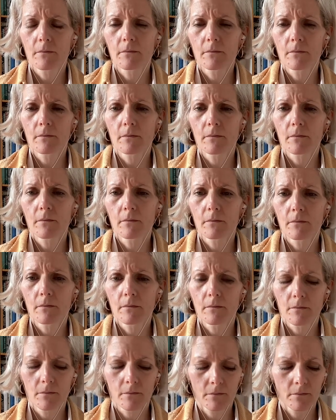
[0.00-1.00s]

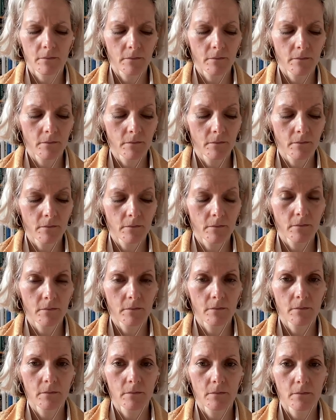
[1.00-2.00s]

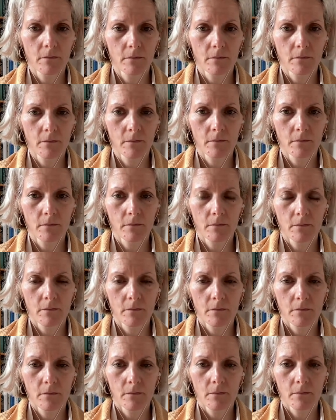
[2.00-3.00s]

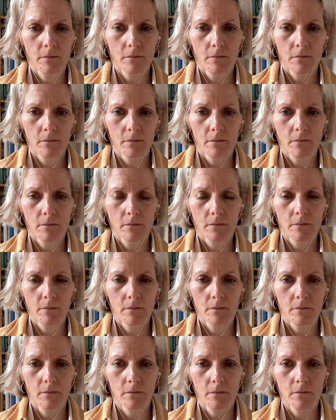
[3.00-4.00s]

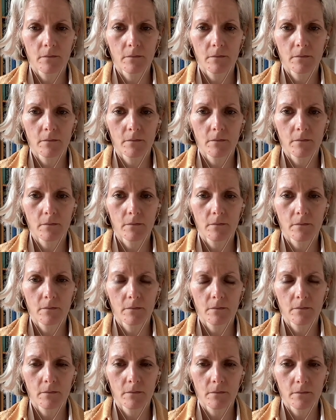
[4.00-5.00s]

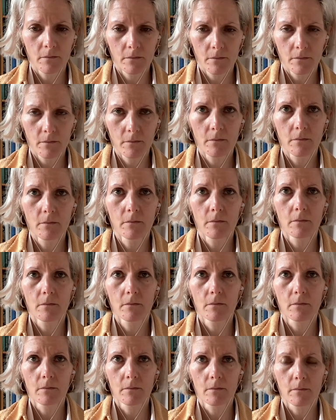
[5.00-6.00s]

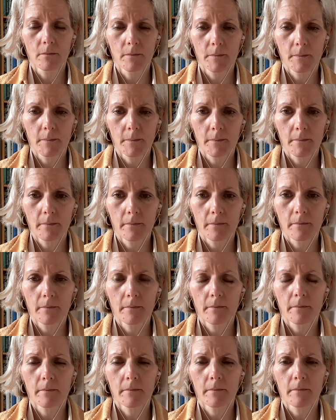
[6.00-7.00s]

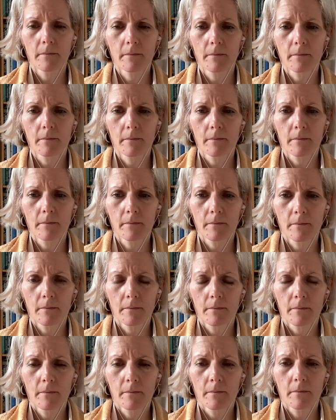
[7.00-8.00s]
(silent)